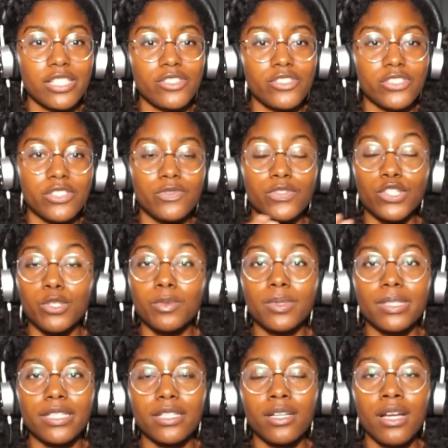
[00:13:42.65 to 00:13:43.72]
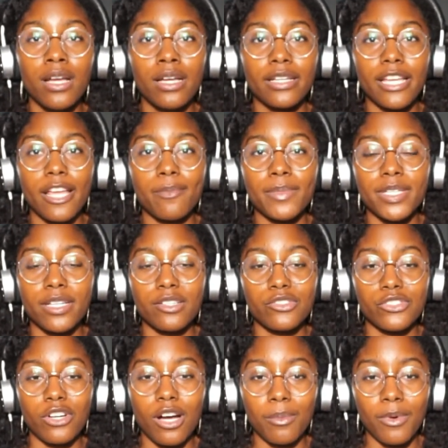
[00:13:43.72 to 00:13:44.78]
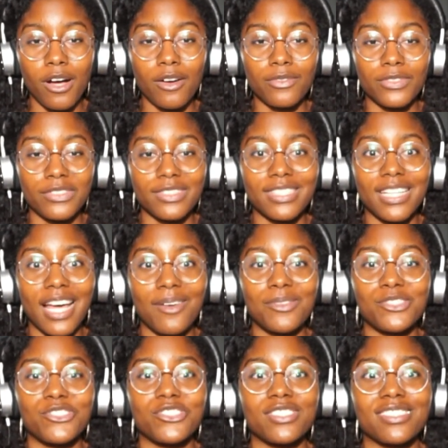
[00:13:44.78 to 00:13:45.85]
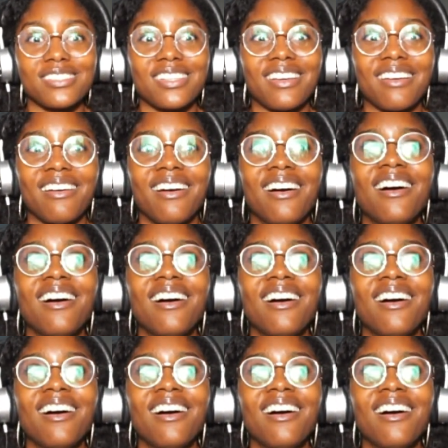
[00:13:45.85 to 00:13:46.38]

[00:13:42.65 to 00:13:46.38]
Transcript: And she verbally gave me a job offer, and I was just like,